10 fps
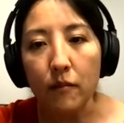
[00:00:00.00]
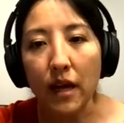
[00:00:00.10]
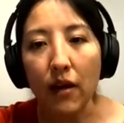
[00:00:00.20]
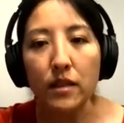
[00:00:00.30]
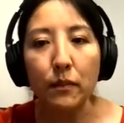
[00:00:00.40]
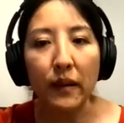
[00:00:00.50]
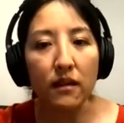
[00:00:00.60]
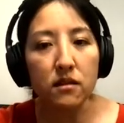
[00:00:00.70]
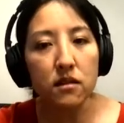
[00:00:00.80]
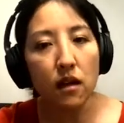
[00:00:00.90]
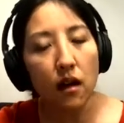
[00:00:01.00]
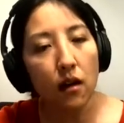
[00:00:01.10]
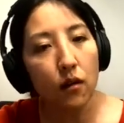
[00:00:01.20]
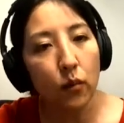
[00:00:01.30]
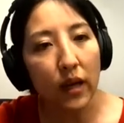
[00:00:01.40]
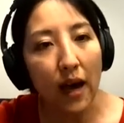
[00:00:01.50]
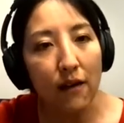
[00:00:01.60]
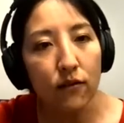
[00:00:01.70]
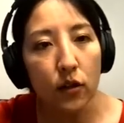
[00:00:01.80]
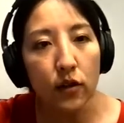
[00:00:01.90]
Now, at the base,
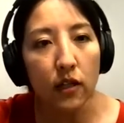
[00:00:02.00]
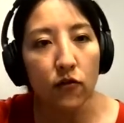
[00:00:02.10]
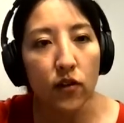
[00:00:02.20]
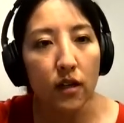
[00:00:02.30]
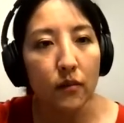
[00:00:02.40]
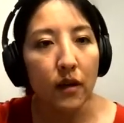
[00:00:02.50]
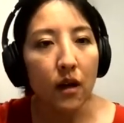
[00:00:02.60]
we have learning